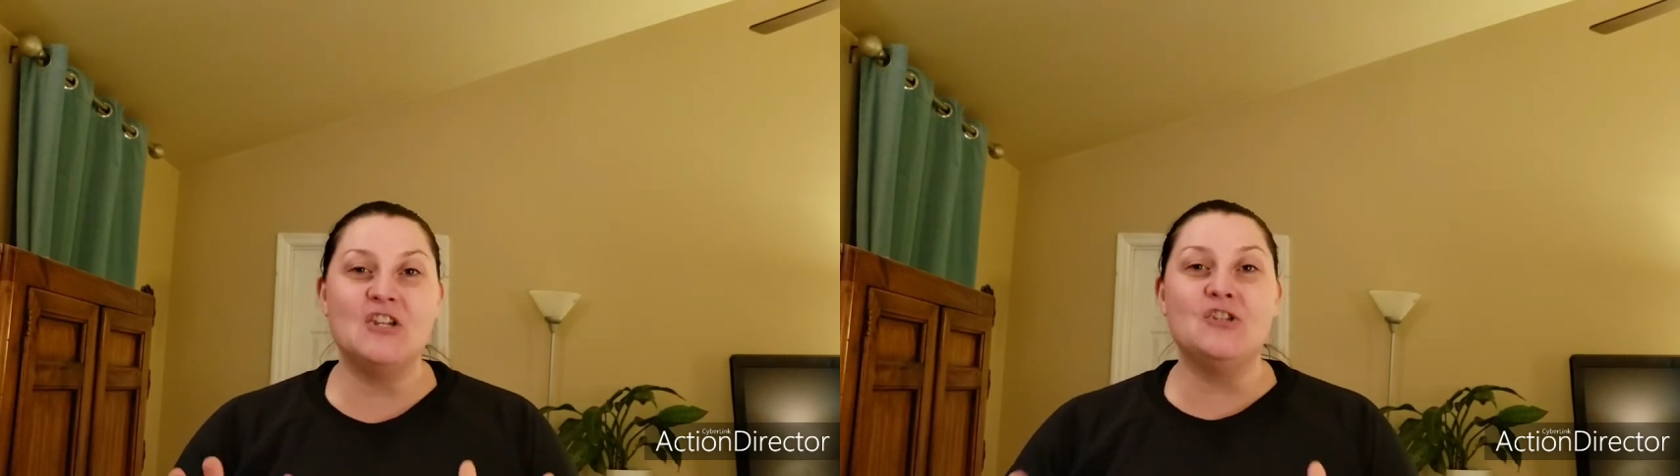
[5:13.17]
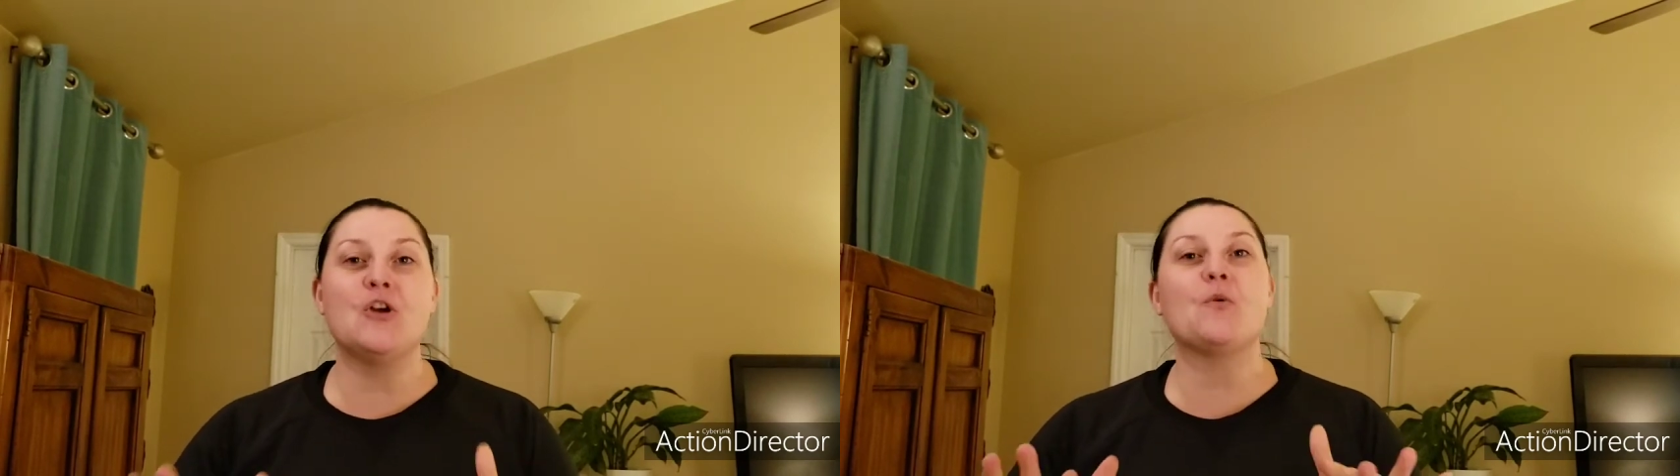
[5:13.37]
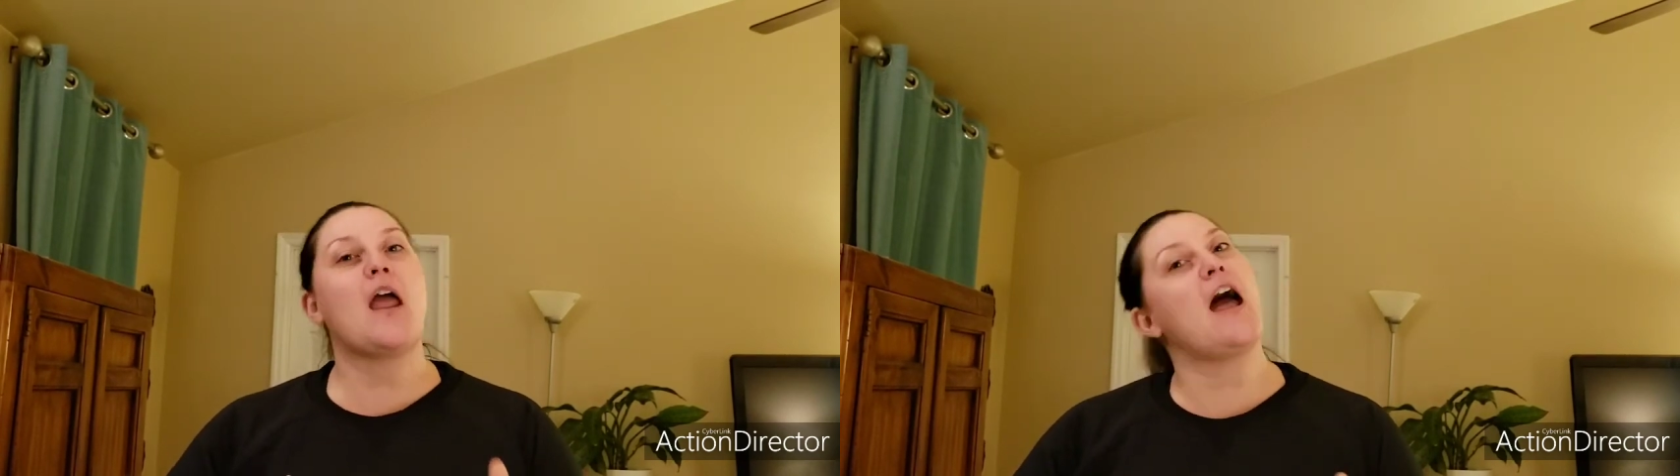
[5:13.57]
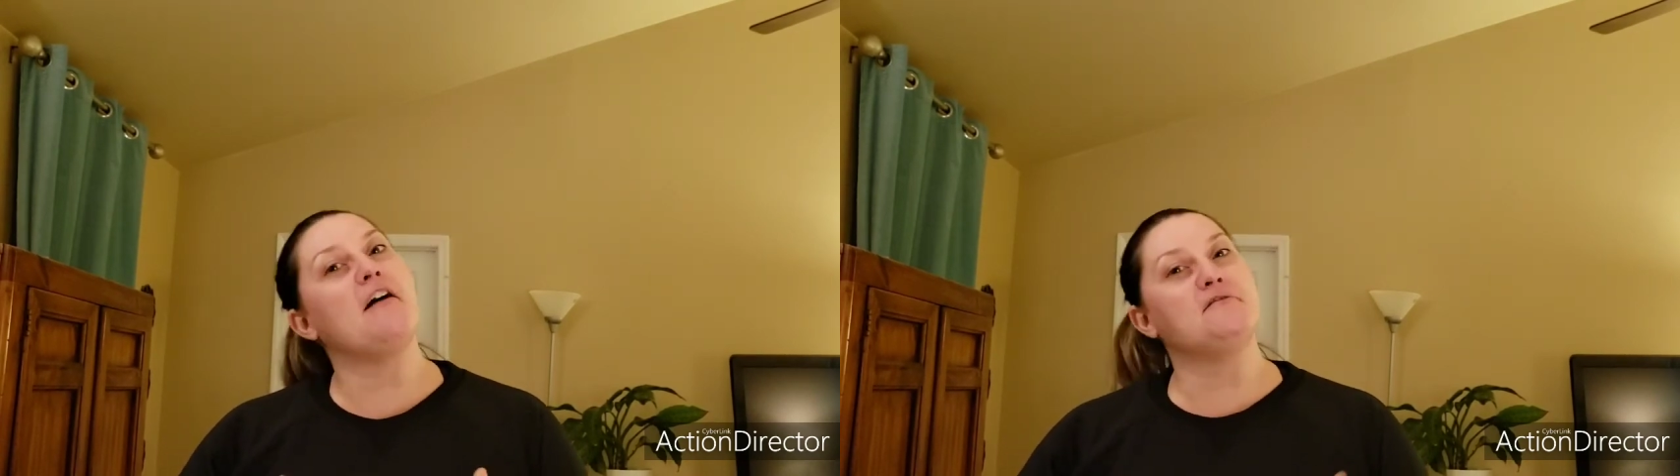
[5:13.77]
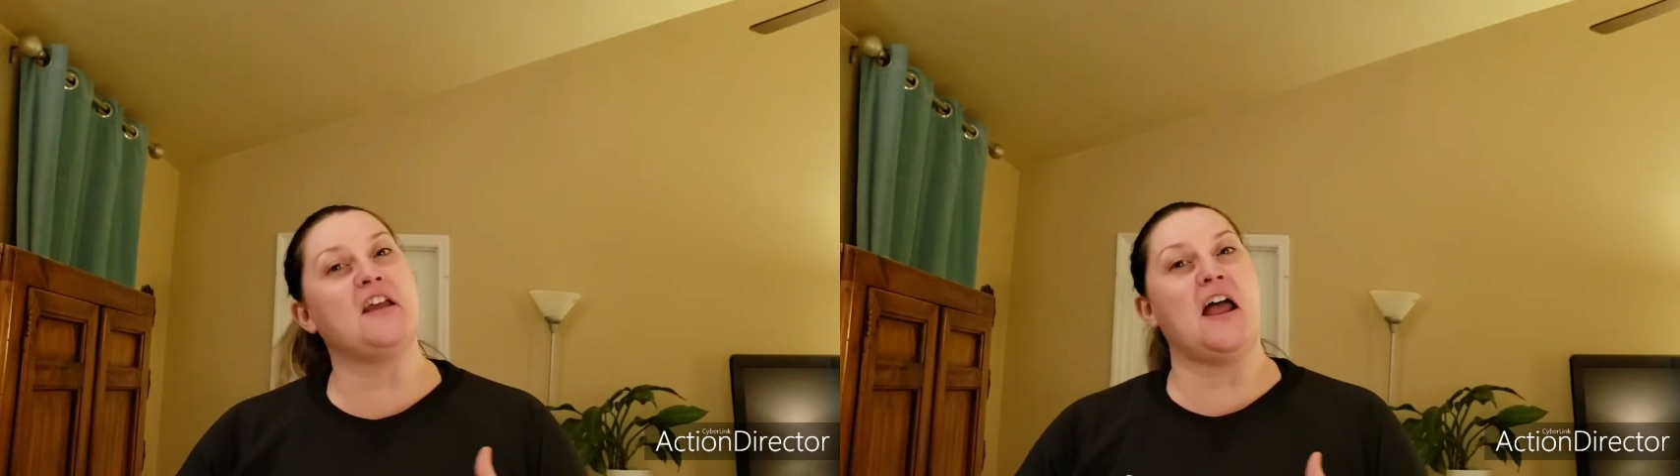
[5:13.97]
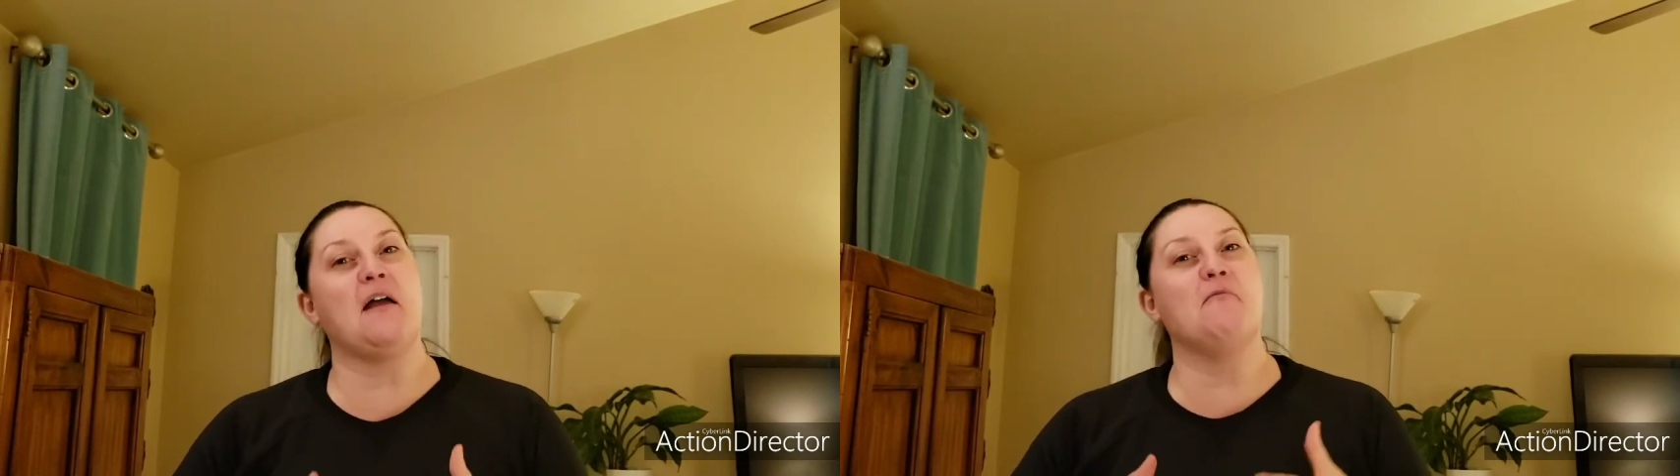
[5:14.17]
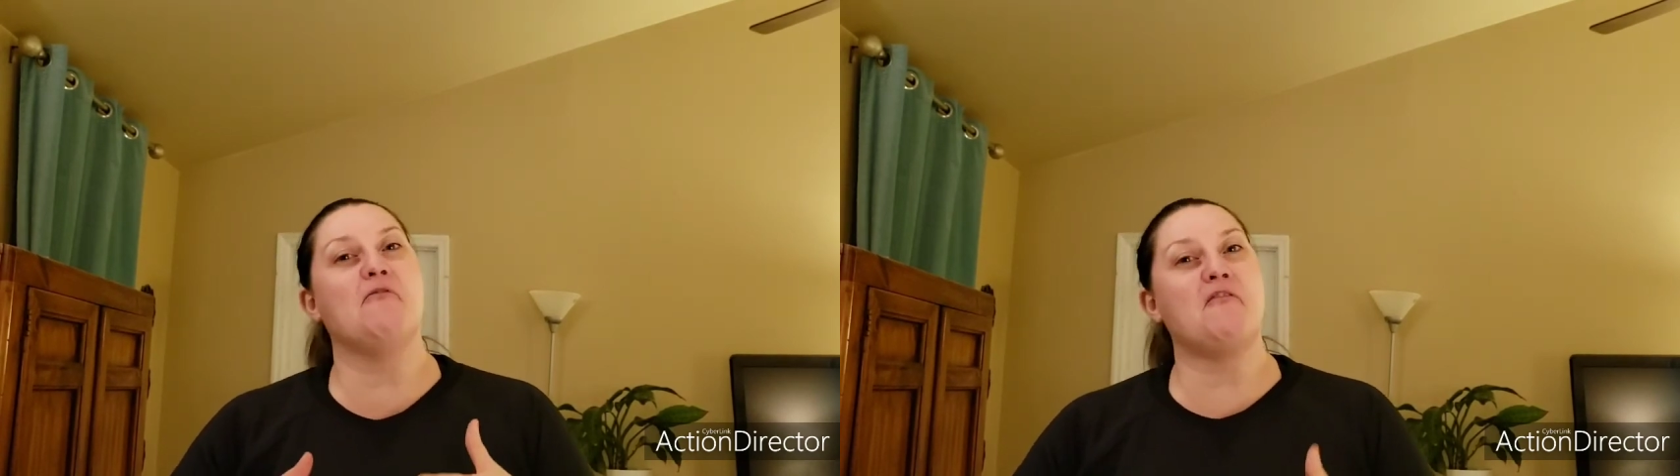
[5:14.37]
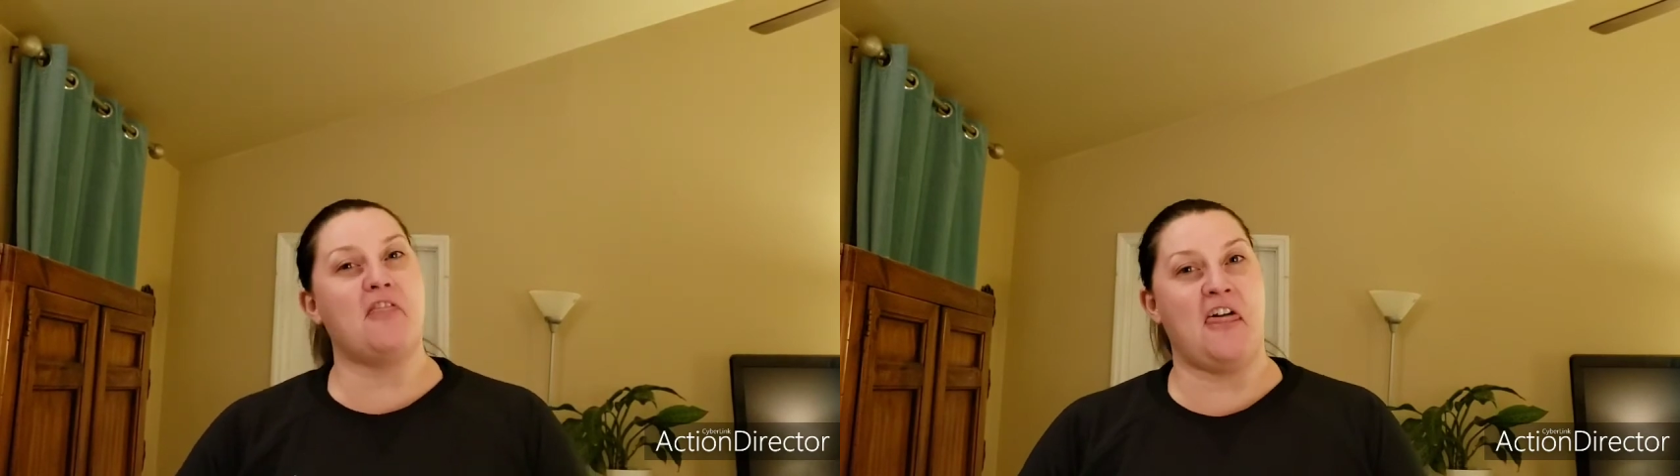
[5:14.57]
don't have time
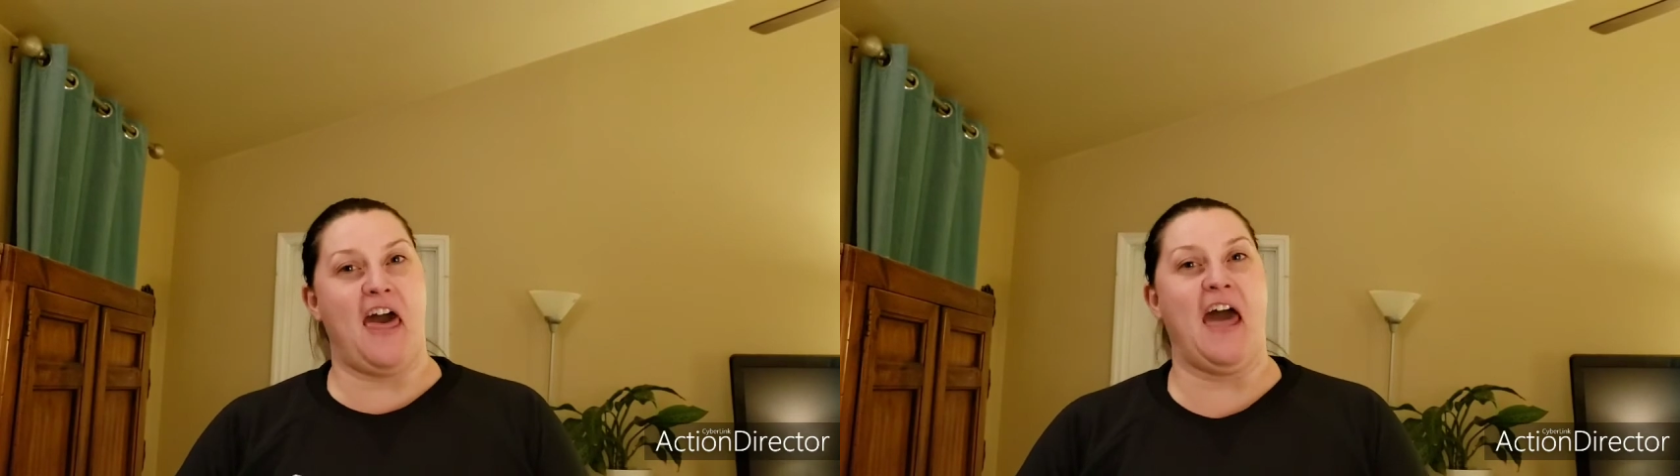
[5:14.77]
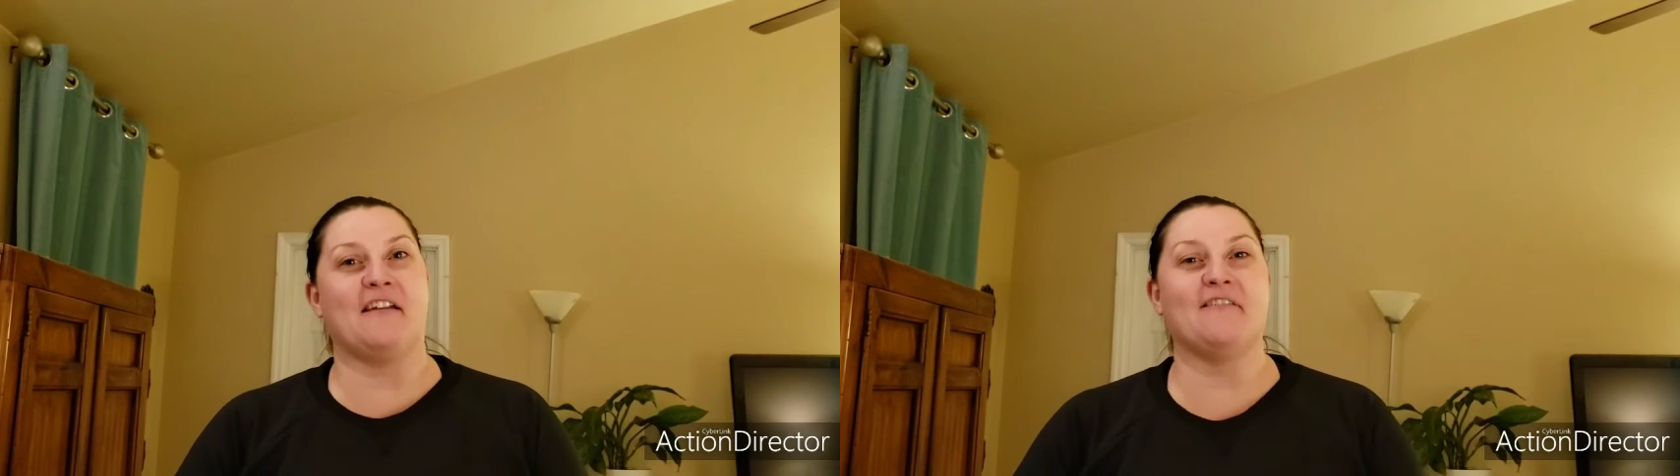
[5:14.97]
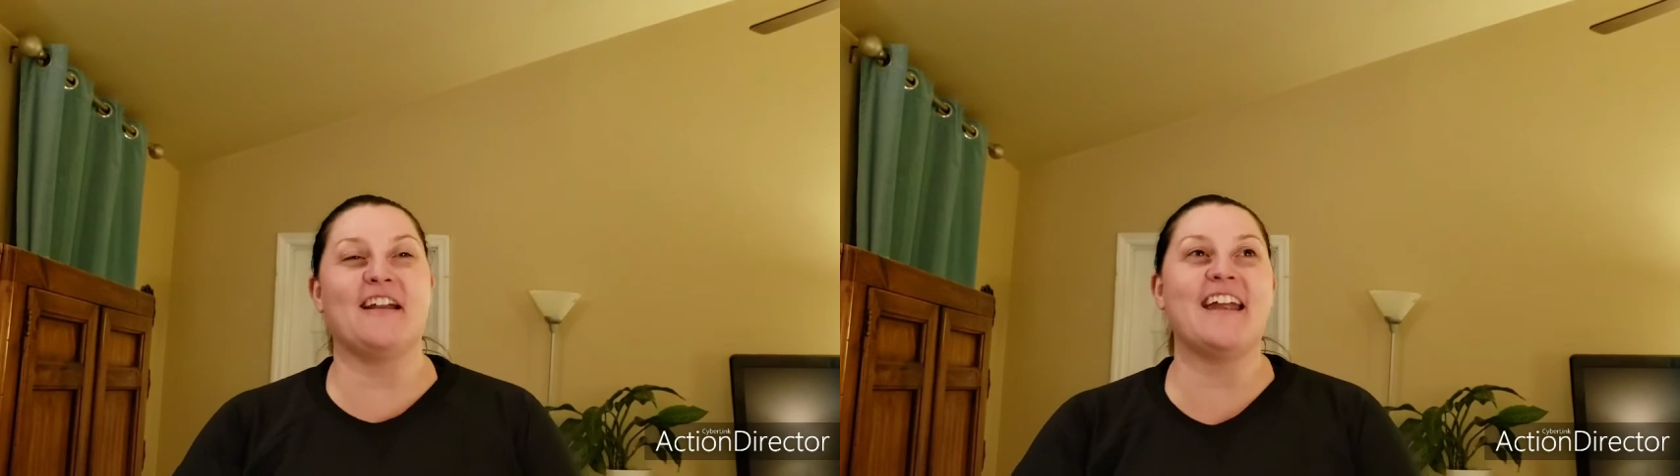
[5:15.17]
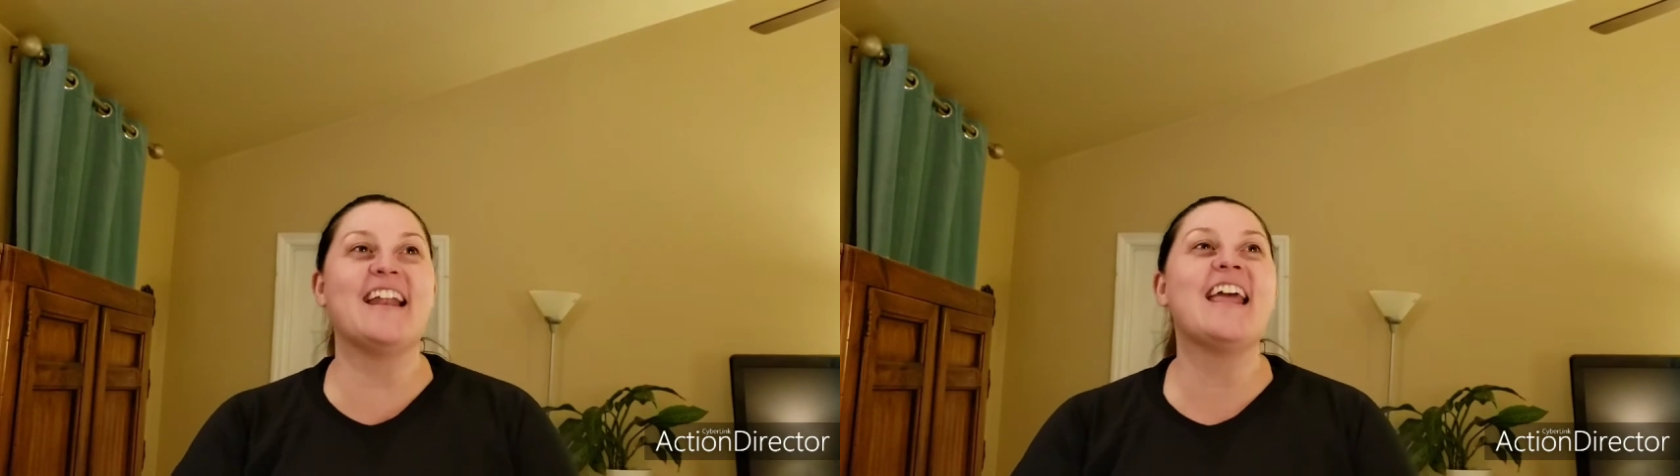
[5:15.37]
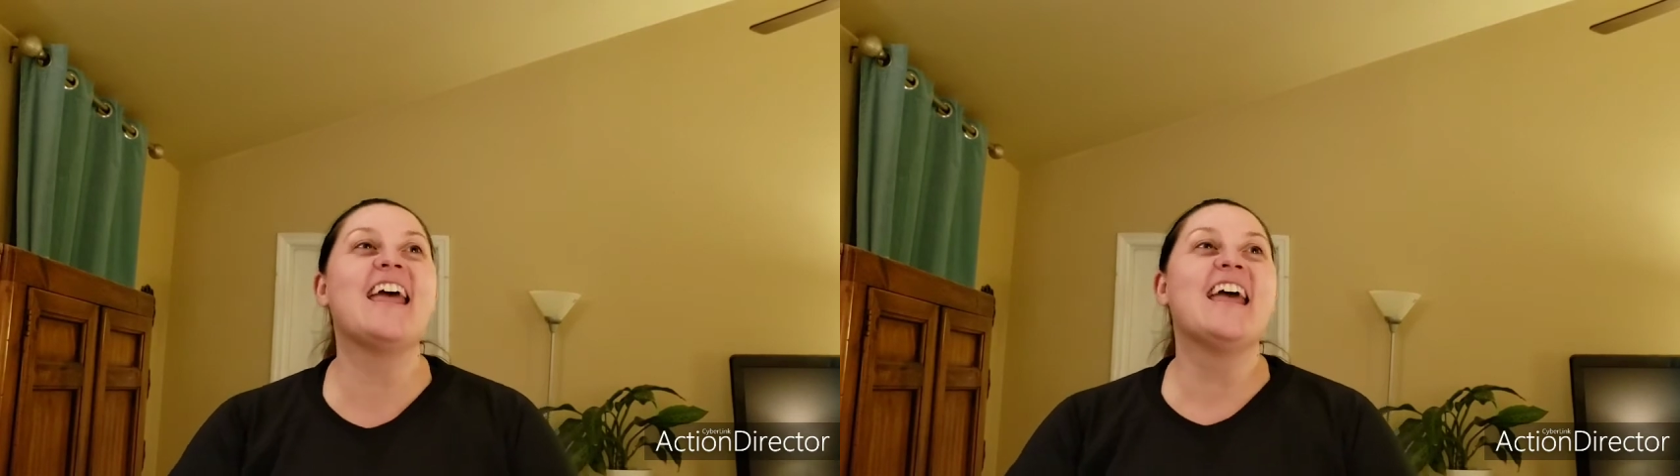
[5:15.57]
for that, right?